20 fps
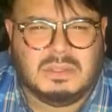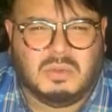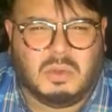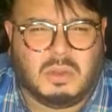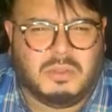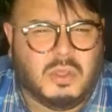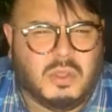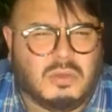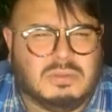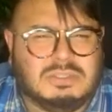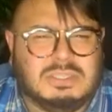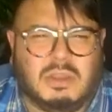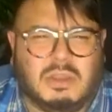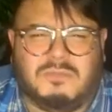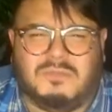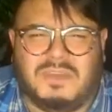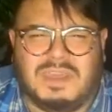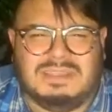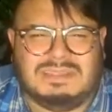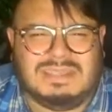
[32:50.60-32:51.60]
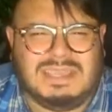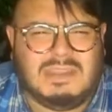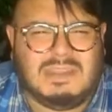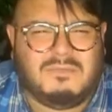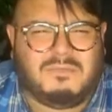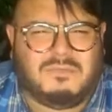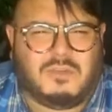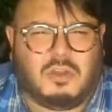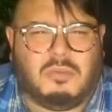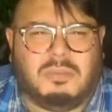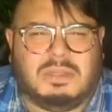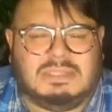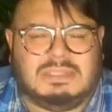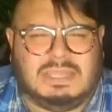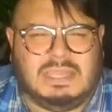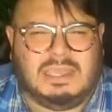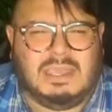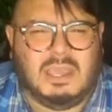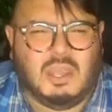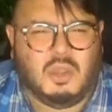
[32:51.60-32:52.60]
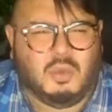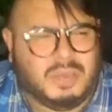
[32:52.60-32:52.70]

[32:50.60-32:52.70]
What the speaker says: Lord, those that are facing infirmity,